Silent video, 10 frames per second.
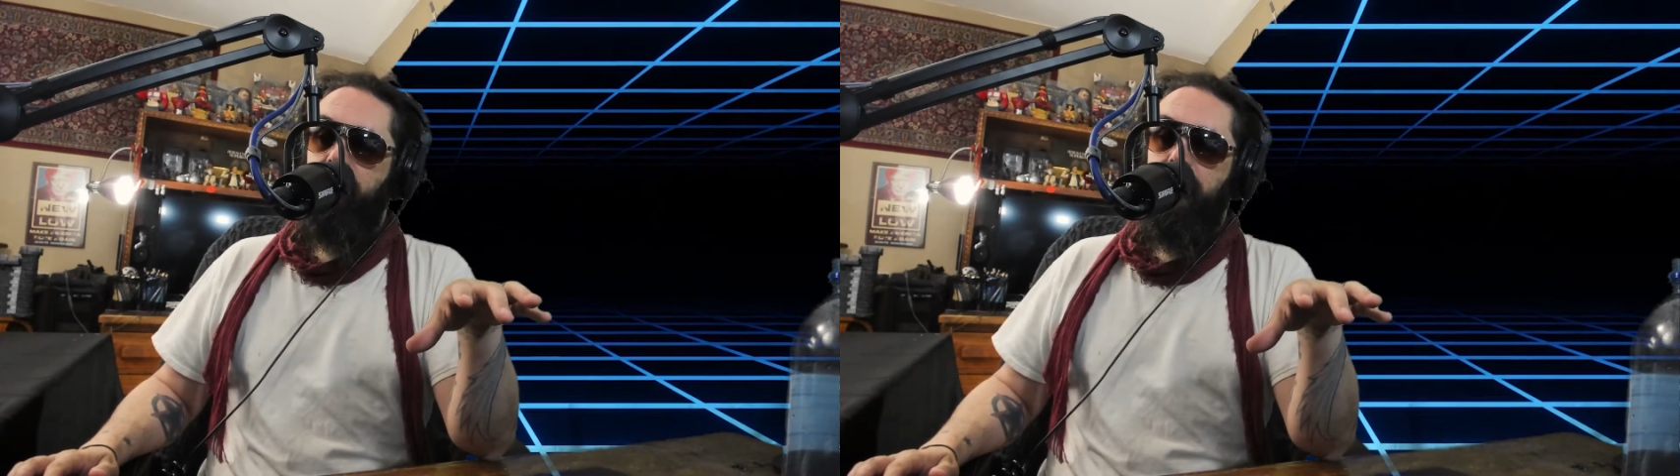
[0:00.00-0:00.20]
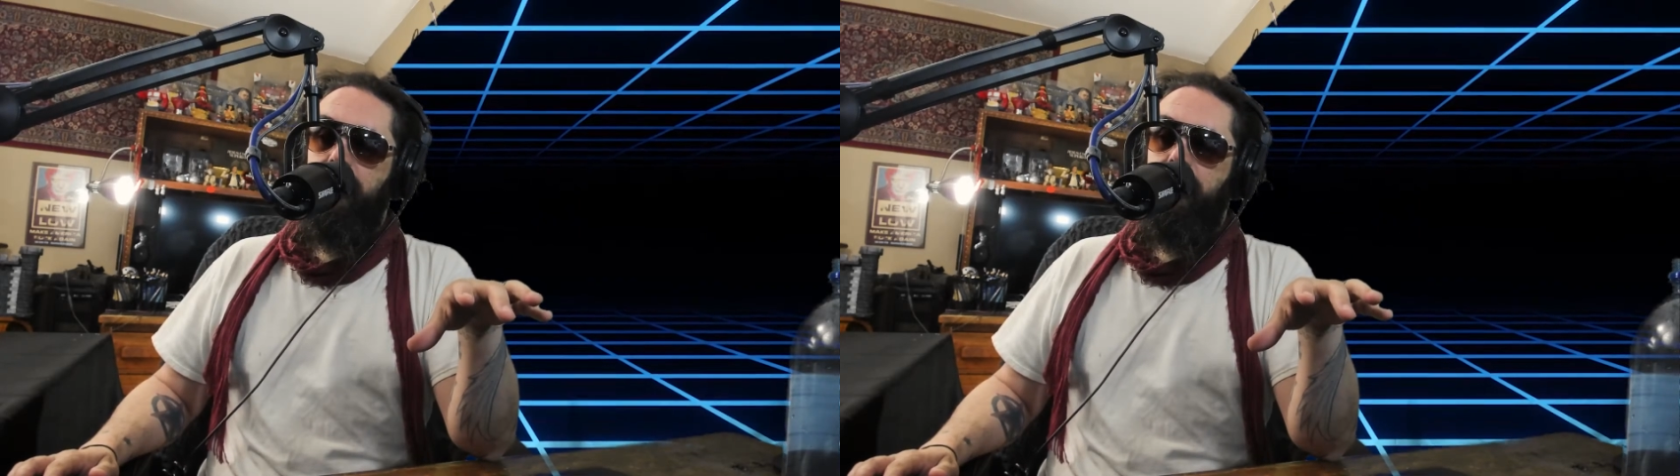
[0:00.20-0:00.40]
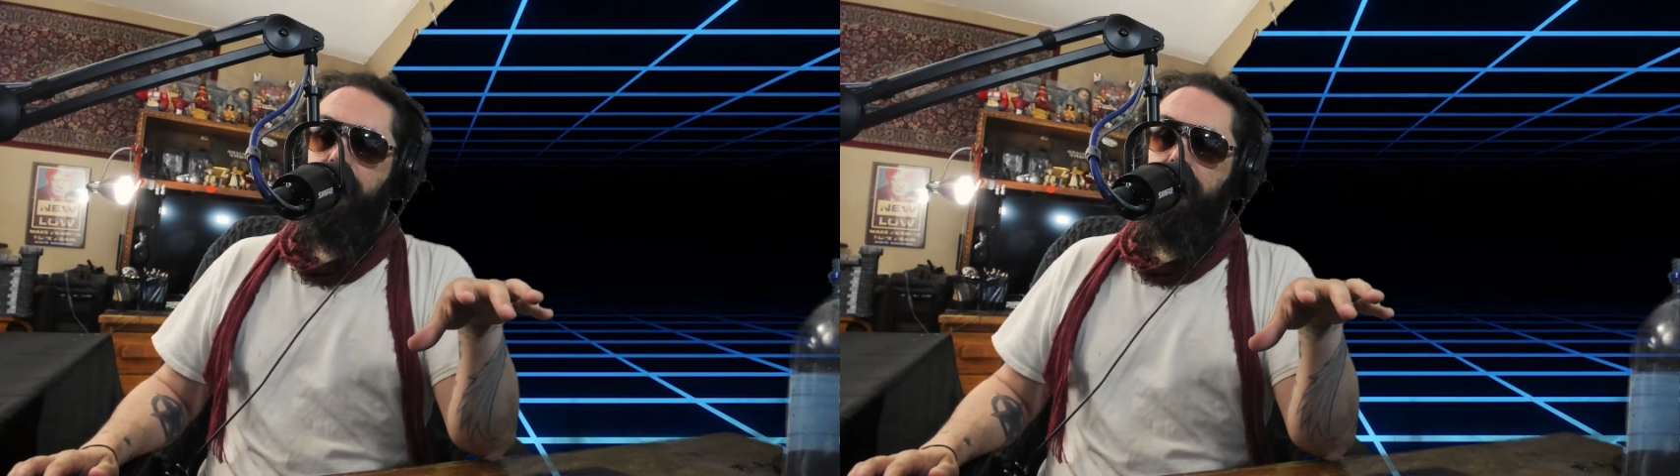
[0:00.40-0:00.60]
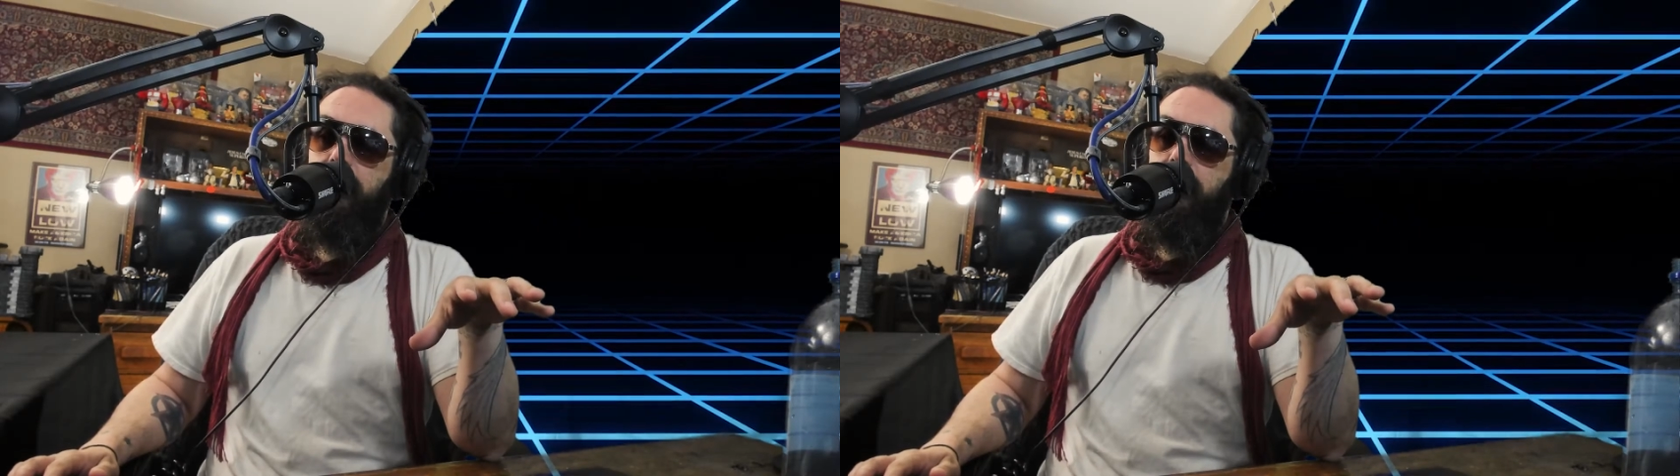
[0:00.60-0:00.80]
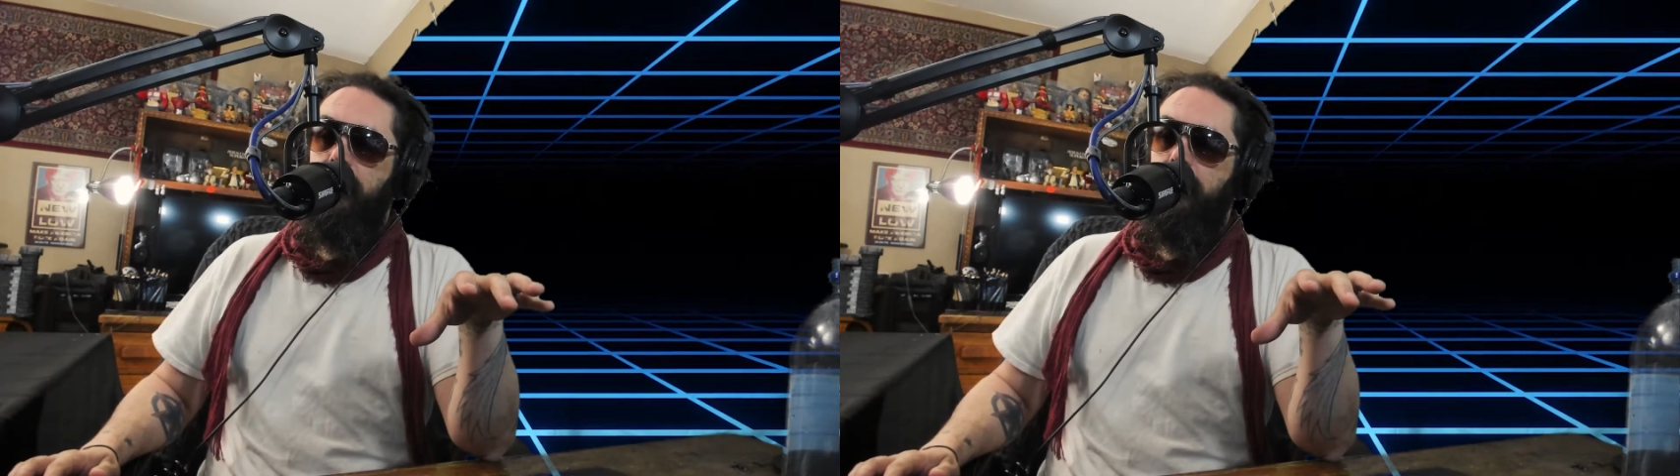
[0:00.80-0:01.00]
man,
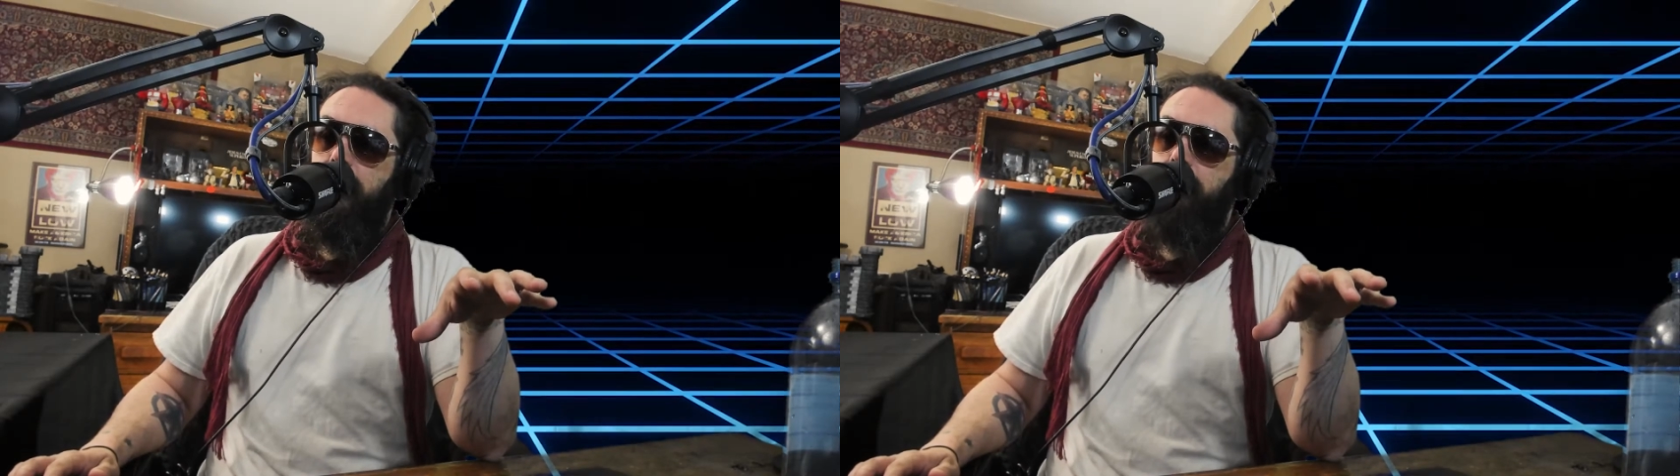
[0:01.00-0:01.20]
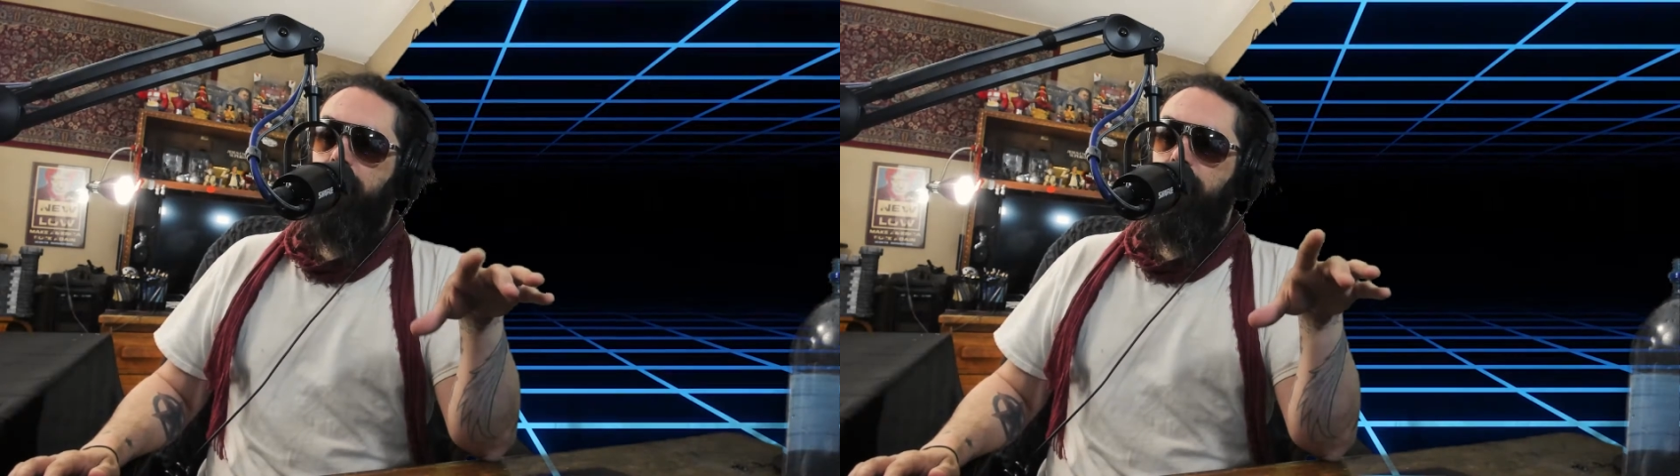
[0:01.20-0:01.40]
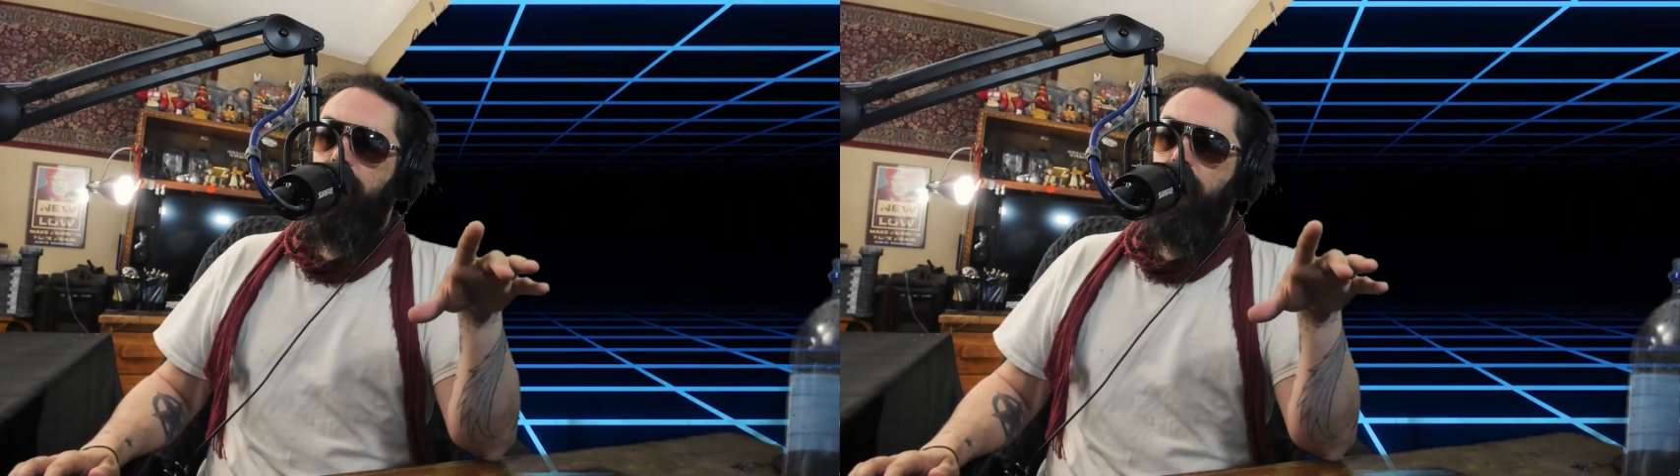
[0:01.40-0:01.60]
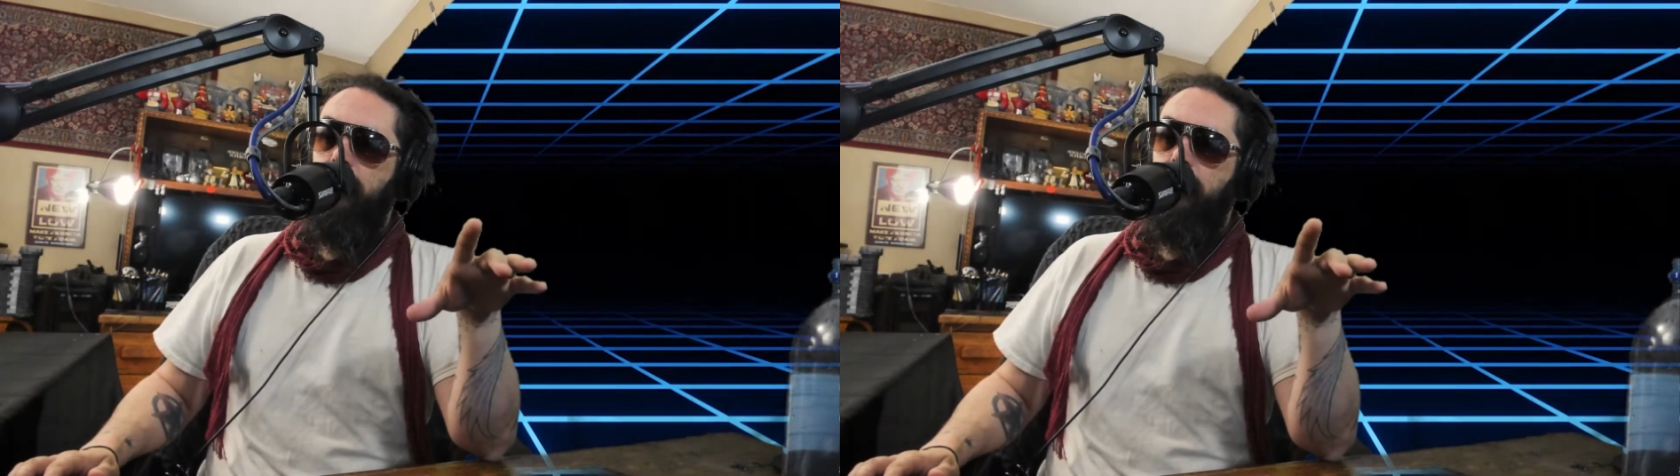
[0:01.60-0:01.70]
um,